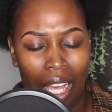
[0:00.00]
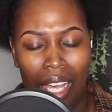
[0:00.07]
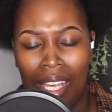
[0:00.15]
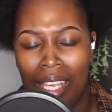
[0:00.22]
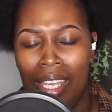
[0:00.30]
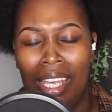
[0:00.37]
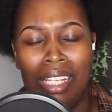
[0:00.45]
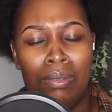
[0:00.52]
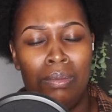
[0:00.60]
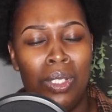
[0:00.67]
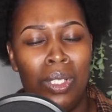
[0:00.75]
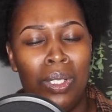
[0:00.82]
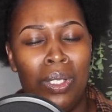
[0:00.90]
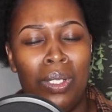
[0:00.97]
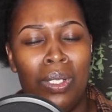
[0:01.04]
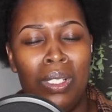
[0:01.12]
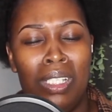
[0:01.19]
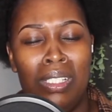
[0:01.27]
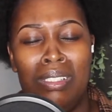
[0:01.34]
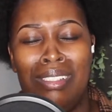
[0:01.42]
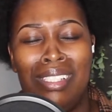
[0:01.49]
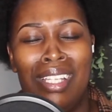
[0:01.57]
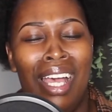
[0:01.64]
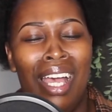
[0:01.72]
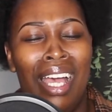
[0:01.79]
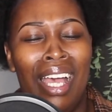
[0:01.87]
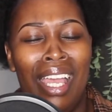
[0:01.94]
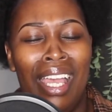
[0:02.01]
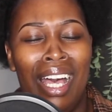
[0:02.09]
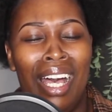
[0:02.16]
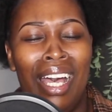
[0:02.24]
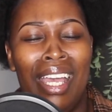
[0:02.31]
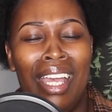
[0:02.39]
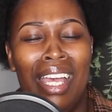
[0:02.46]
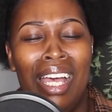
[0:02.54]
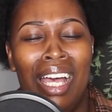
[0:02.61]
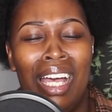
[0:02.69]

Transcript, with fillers: I am who you say I am.